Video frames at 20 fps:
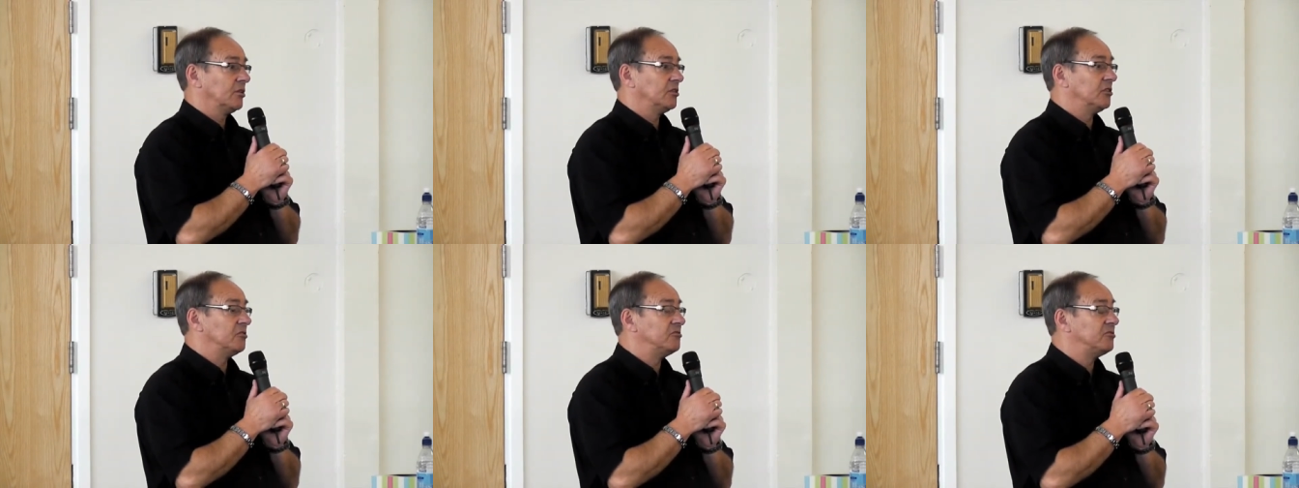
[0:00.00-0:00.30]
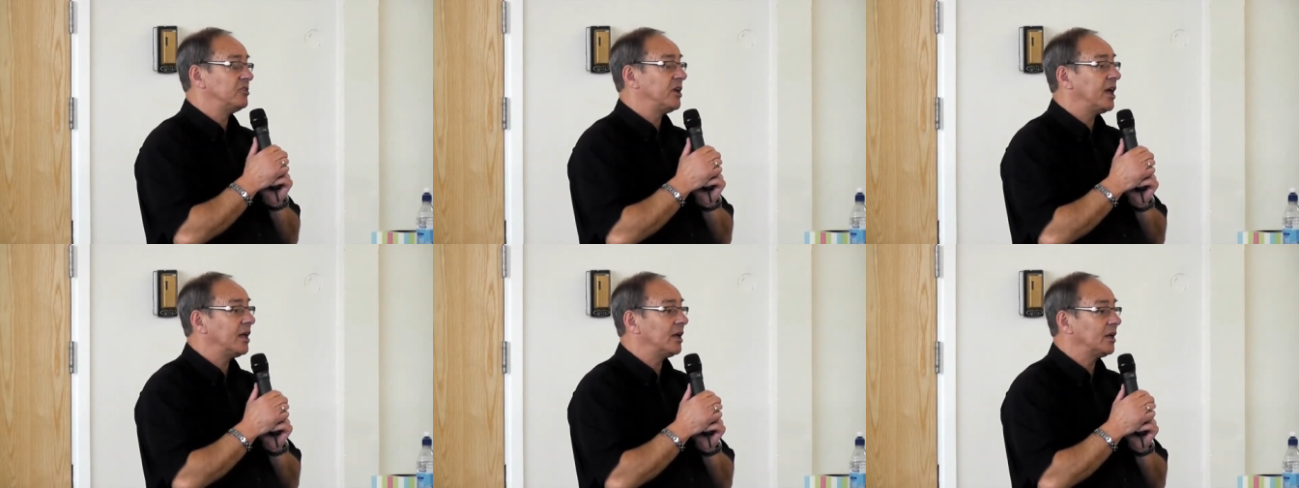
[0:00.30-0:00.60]
The
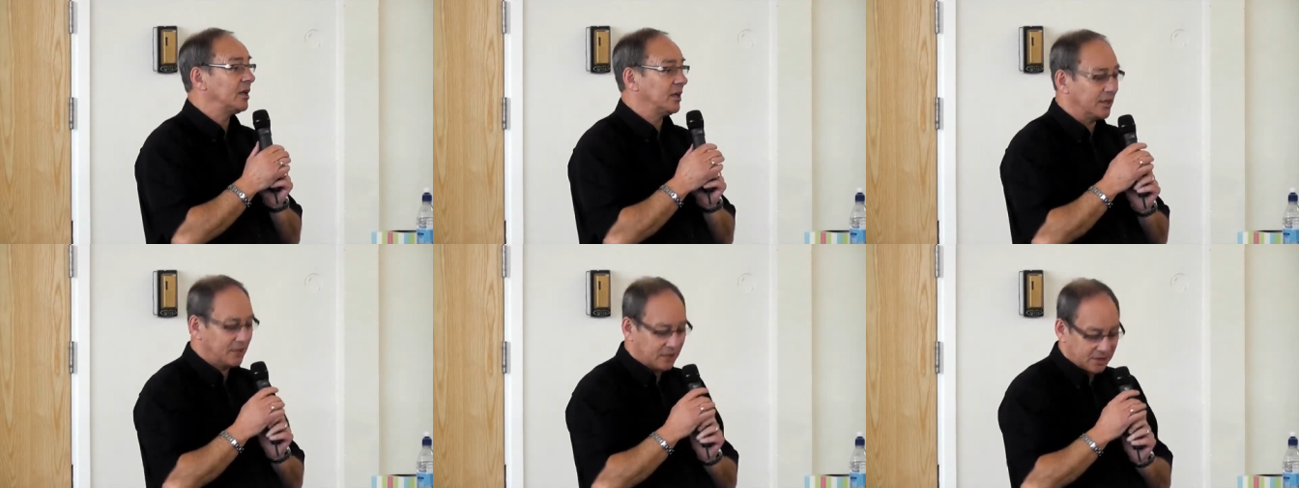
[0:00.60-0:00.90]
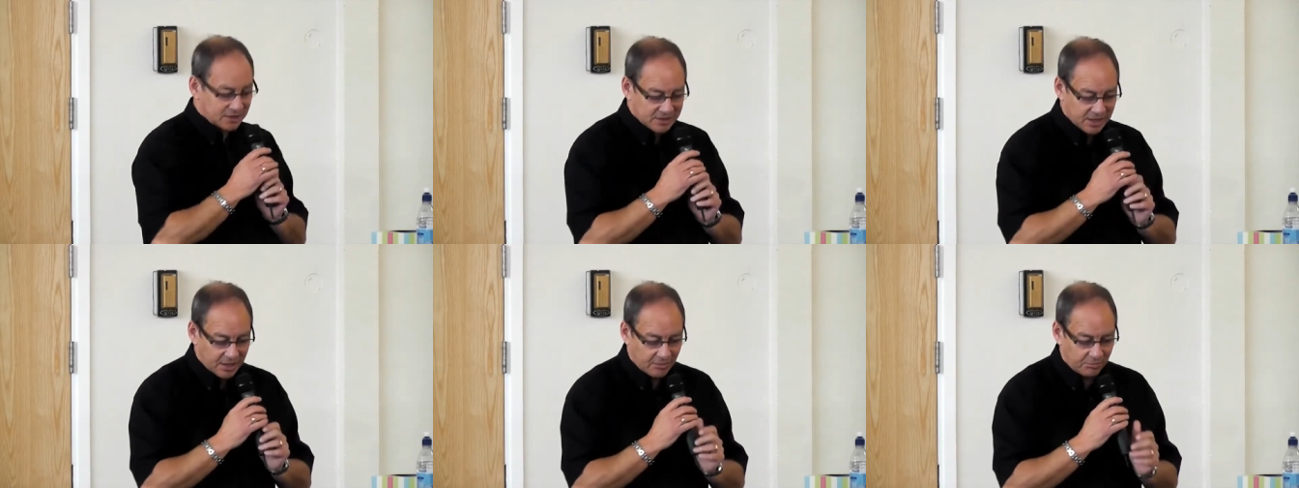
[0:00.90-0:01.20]
veil in
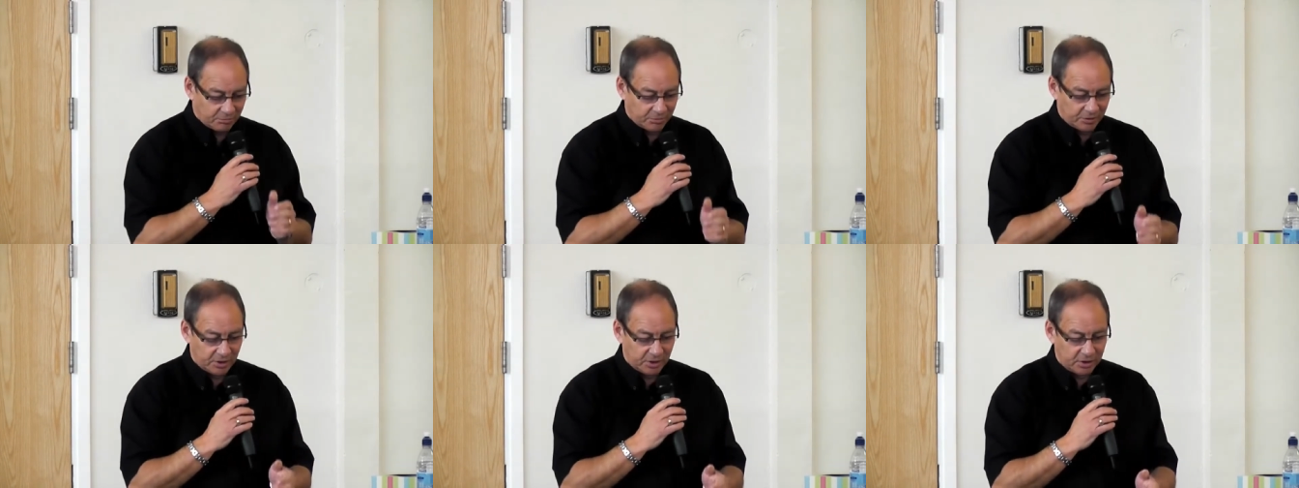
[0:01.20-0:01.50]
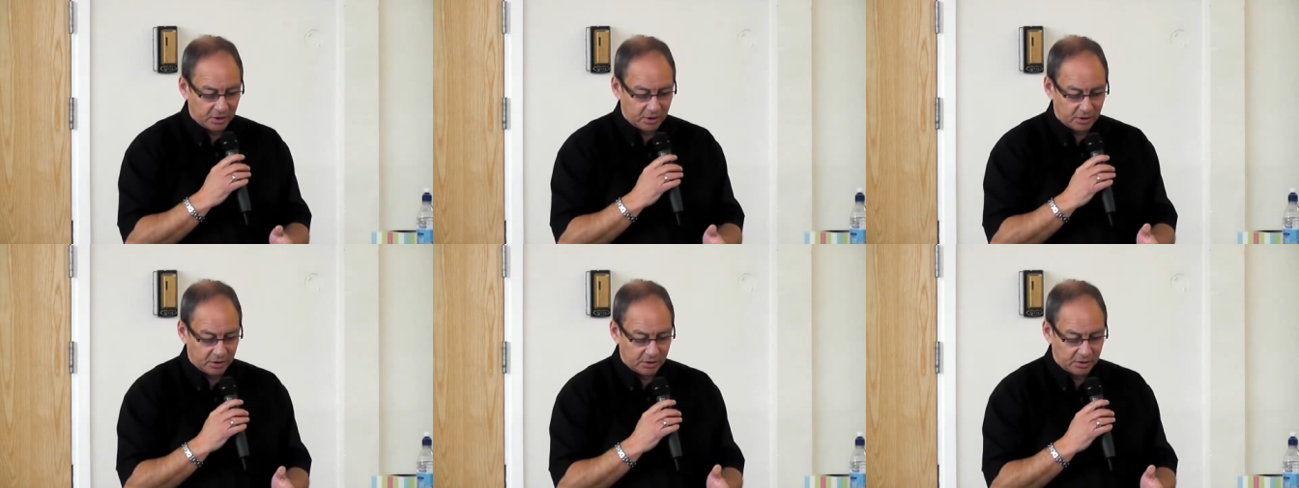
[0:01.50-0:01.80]
the
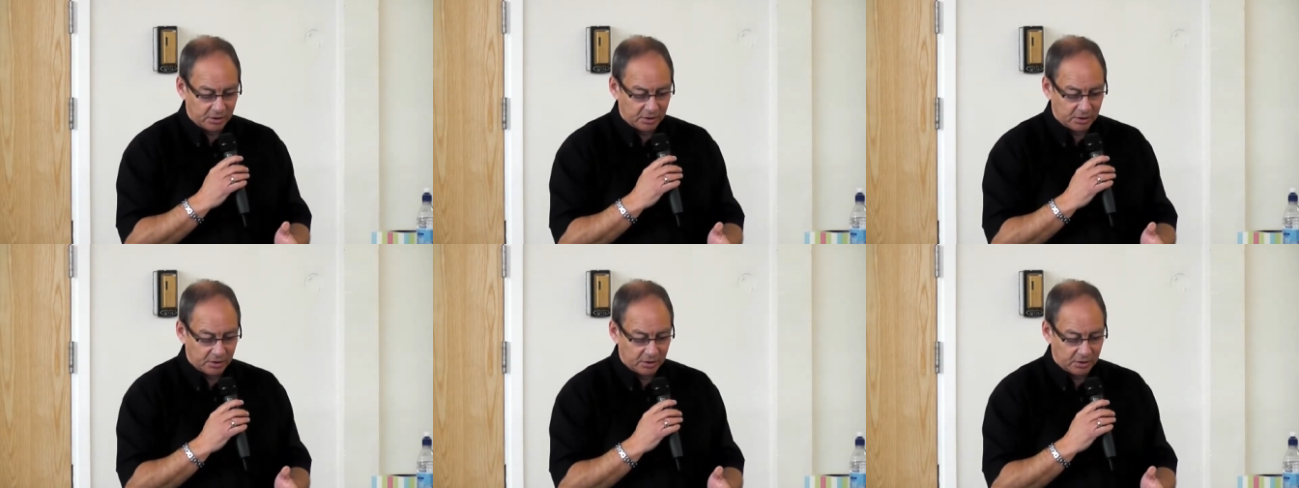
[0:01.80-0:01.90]
temple